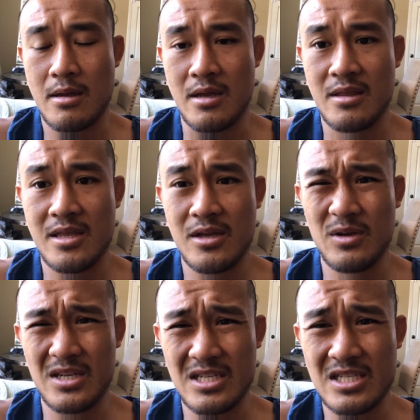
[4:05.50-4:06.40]
And then you
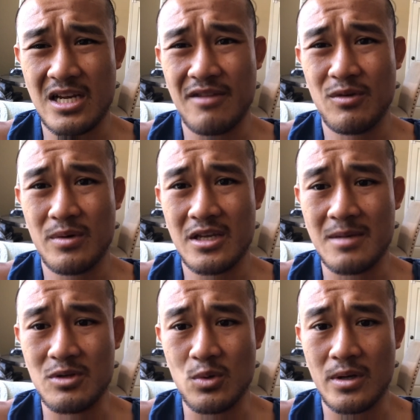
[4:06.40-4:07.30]
can decide if you want to
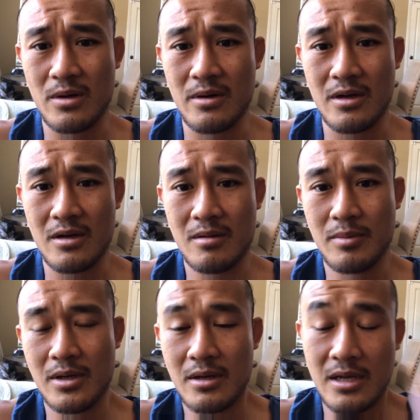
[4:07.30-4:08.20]
keep doing it or not.
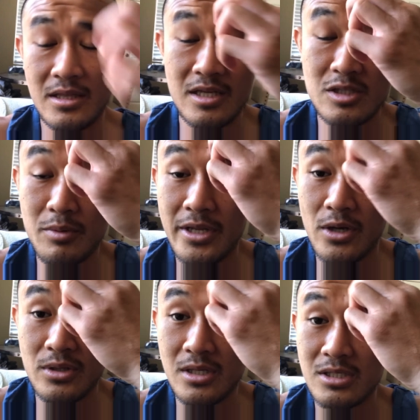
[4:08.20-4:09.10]
But I think it's pretty
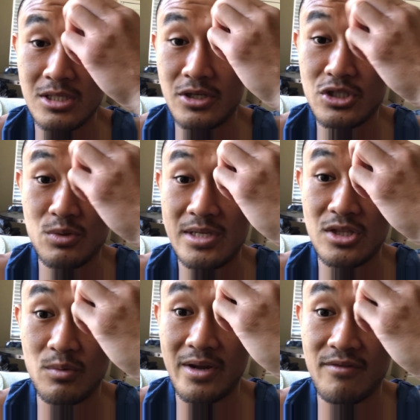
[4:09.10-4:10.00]
healthy as long as you eat
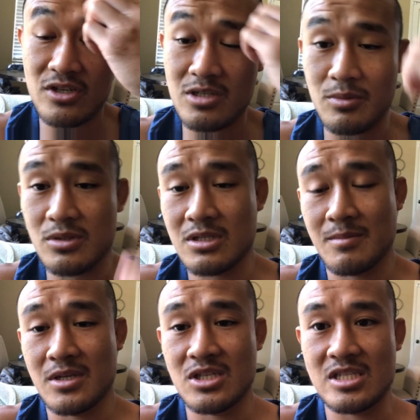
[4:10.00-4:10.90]
the right vegetables. I
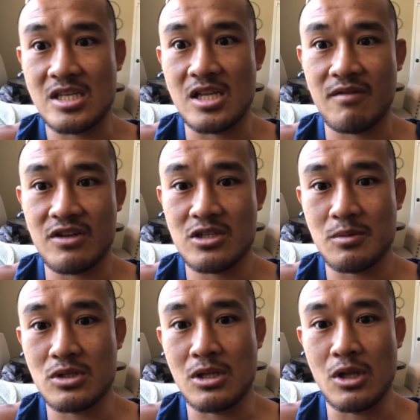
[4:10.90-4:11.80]
mean, just eating
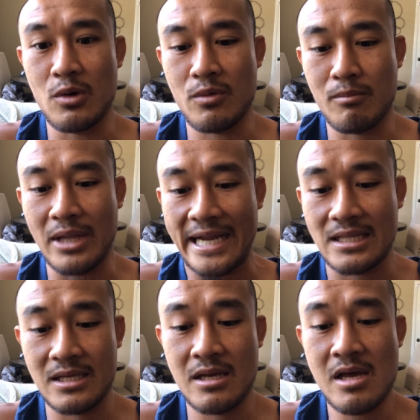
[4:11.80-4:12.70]
vegetables alone
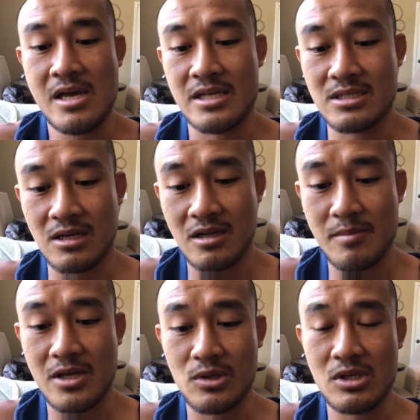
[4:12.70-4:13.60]
blindly is not going
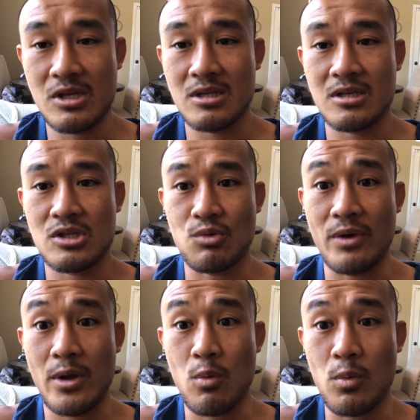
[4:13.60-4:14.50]
to be healthy. You have to eat the
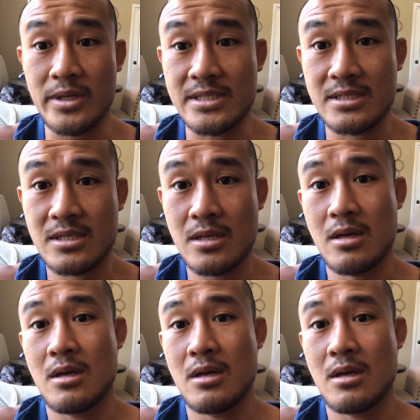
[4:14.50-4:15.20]
right ones.